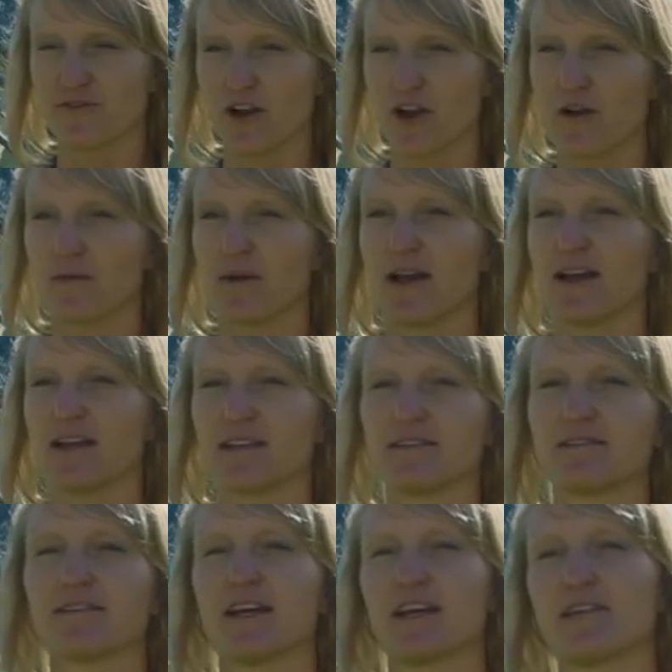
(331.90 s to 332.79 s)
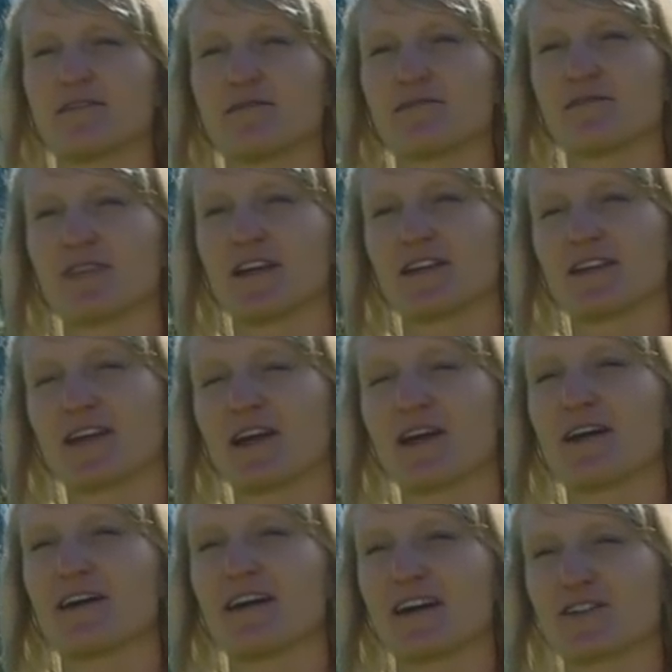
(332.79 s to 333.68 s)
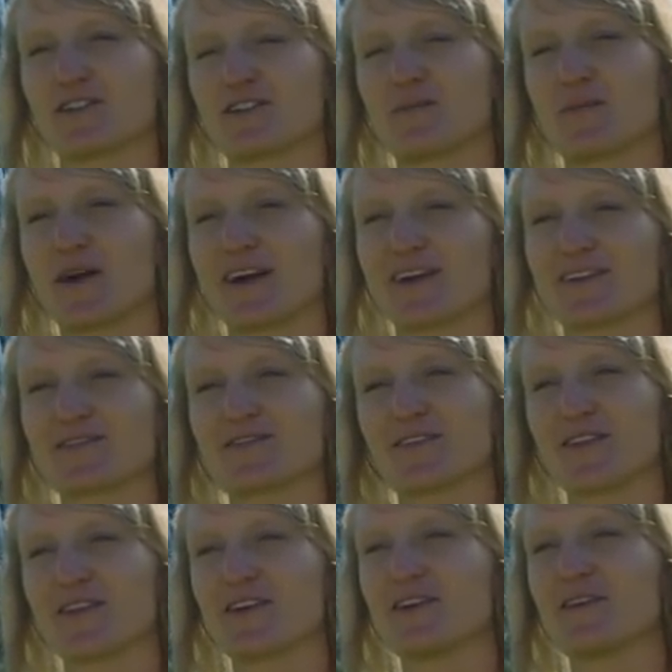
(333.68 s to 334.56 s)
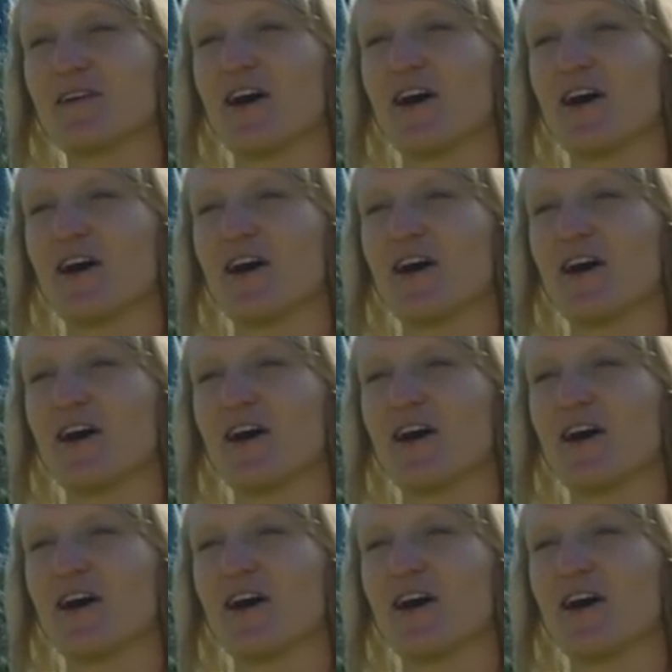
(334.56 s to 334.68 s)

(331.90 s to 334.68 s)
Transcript: from and, and, and get extra barrels for the